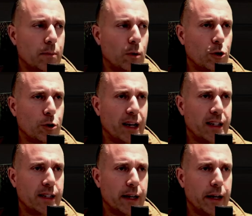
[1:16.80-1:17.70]
should I
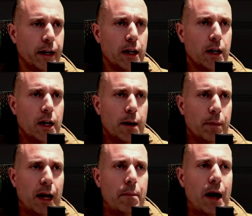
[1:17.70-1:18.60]
say.
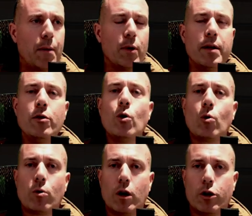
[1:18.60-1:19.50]
But I'm in no
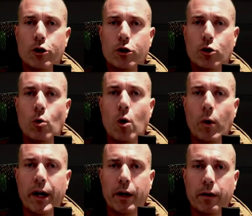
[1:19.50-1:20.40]
rush to
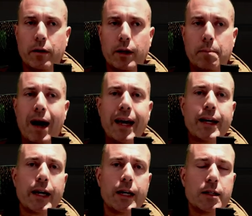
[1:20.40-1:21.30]
awaken. In my
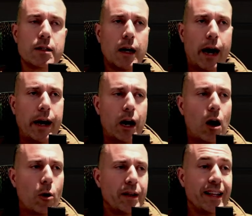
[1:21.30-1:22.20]
case, I
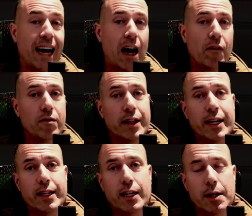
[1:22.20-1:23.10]
already have
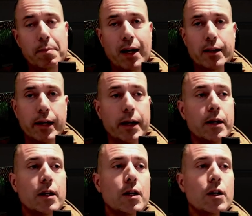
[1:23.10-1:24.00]
Lady Liberté,
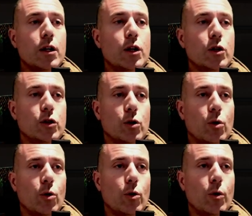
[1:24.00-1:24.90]

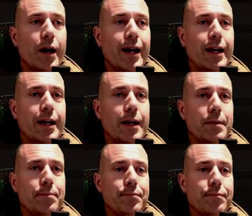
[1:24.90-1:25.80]
so
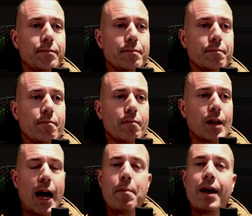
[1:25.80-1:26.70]

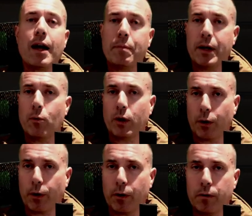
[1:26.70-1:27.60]
I'm happy with
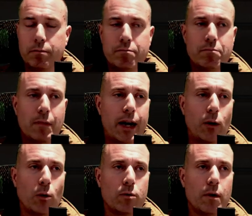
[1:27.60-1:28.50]
her. I
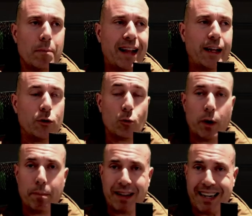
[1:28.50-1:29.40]
don't plan to
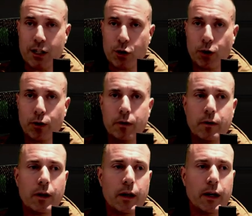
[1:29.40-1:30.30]
replace her,
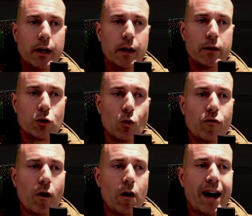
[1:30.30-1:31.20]
and so
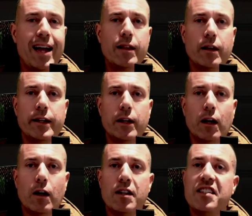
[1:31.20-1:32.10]
far
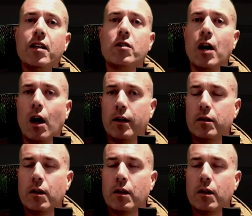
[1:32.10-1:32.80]
Antonina still got it,